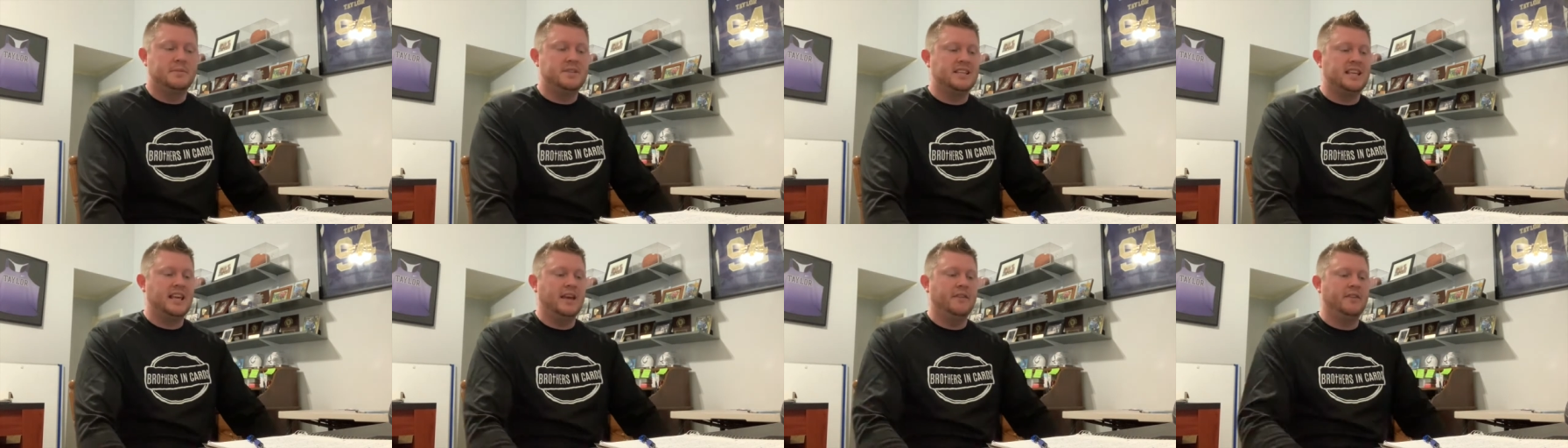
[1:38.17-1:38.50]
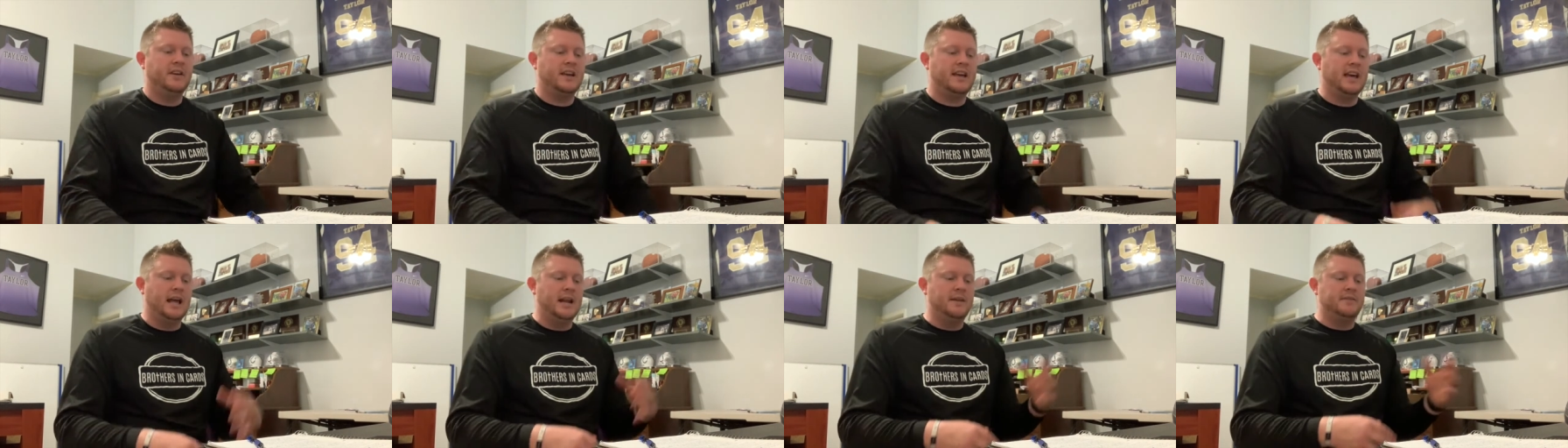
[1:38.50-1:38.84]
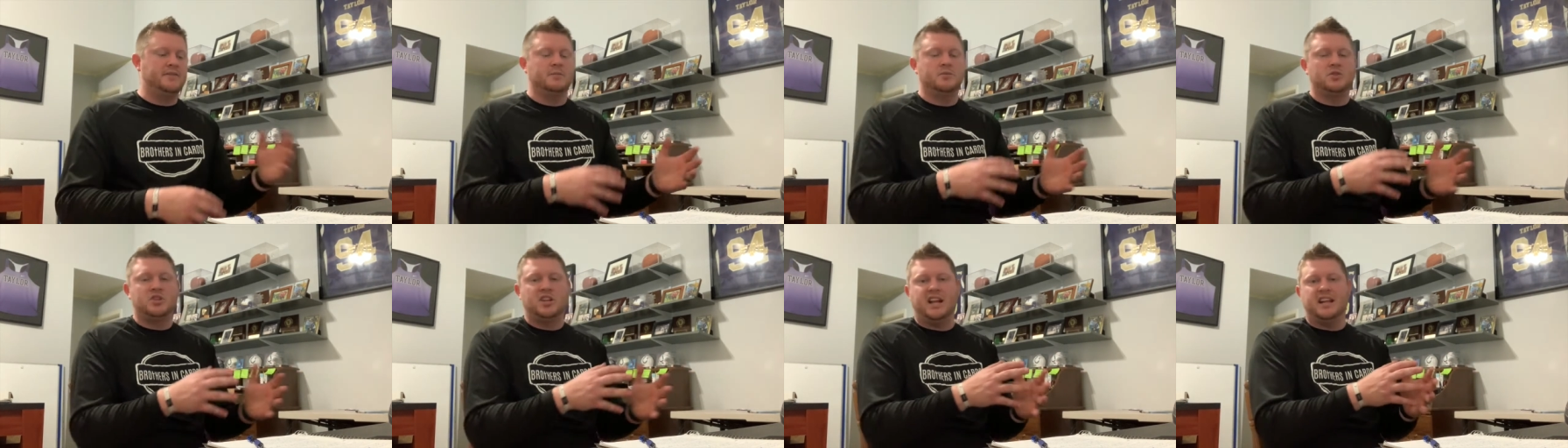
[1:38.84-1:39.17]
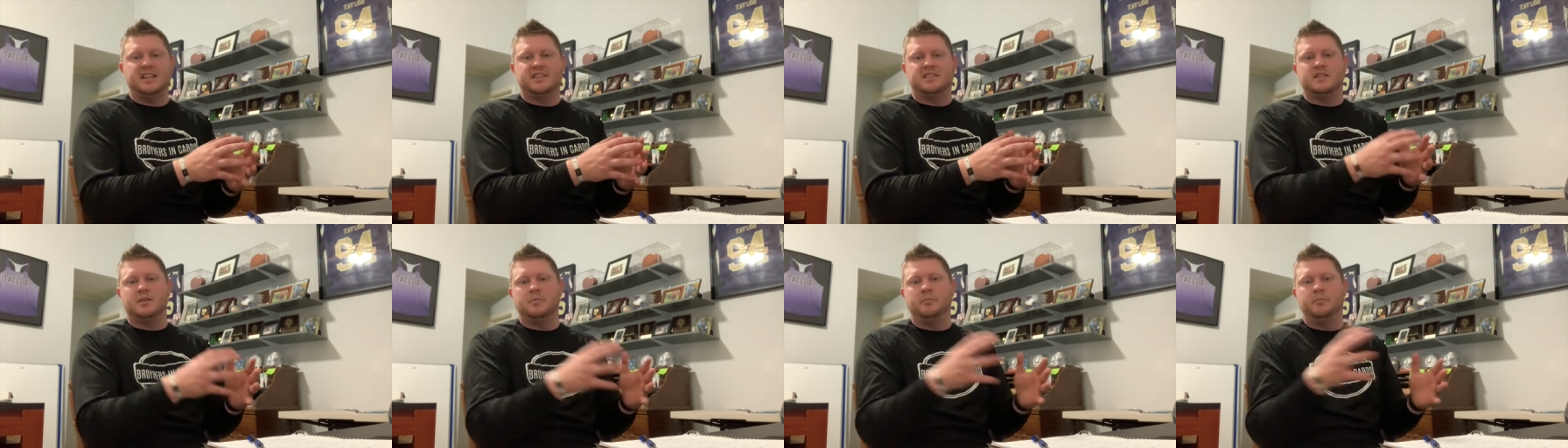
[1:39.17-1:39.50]
to give it kind of some
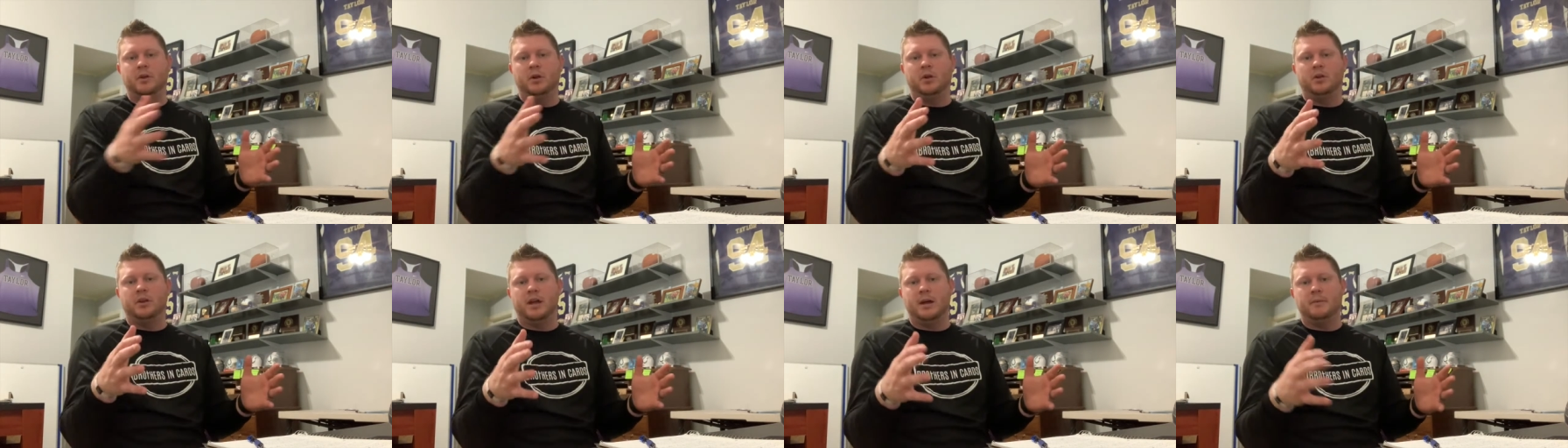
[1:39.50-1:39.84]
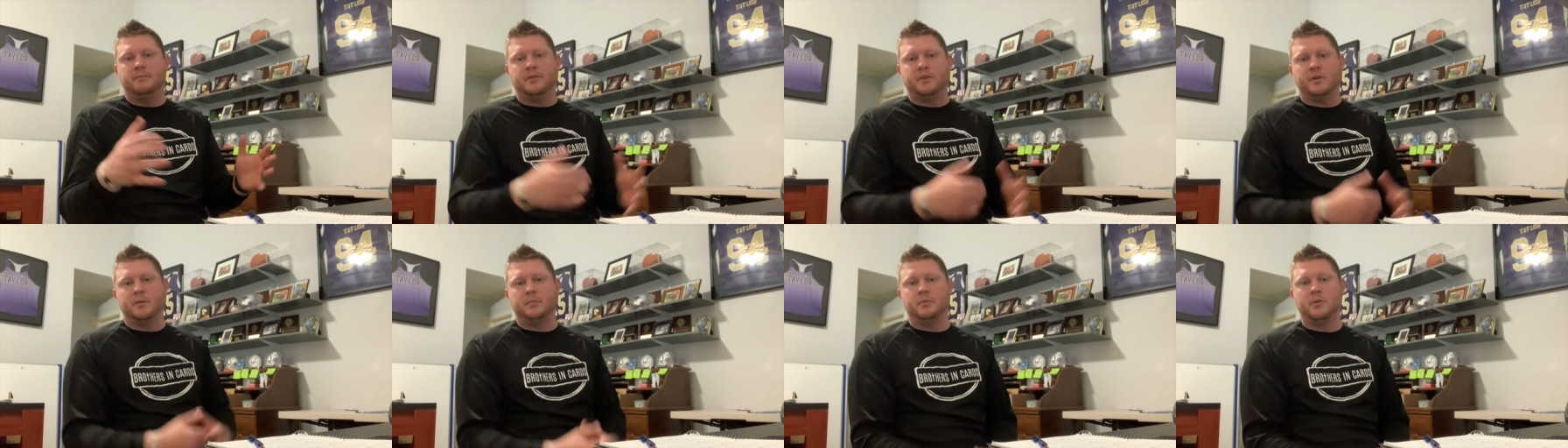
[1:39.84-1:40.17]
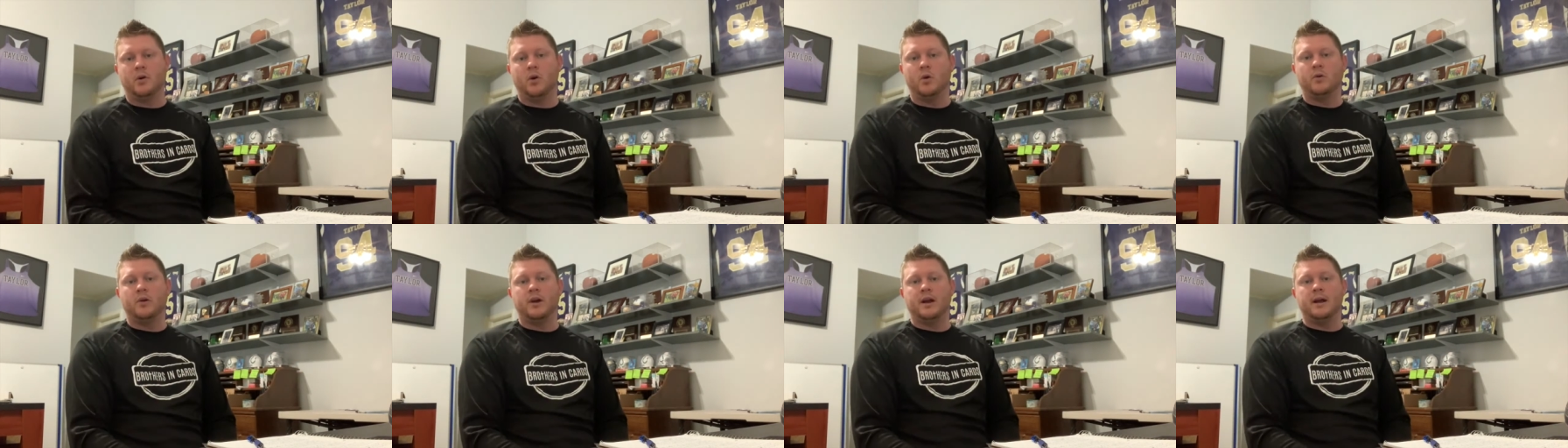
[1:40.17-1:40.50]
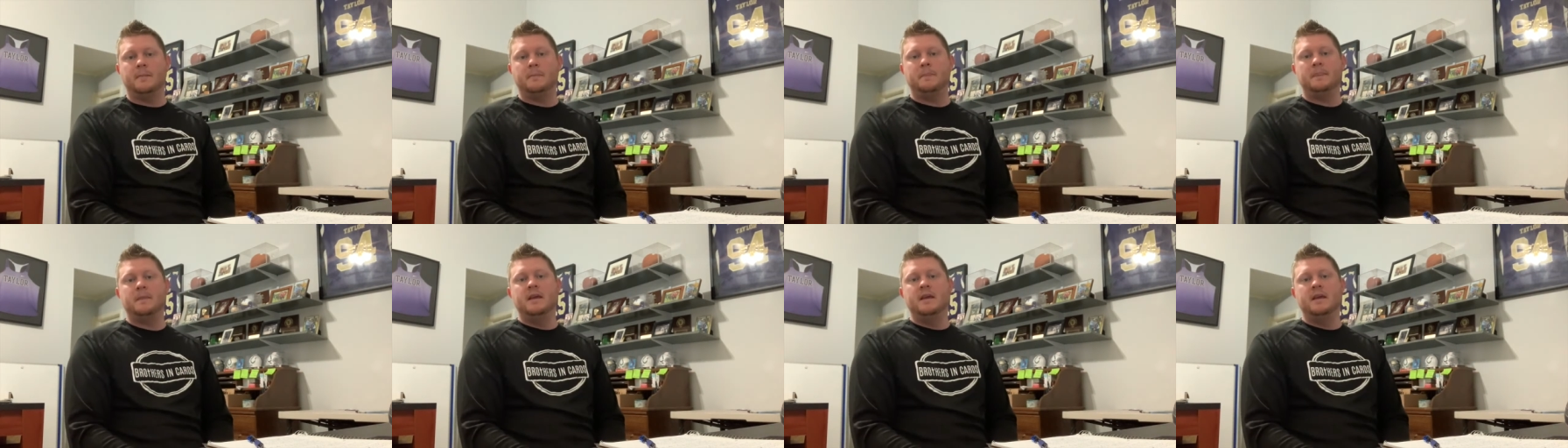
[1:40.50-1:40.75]
chance to build up for the program.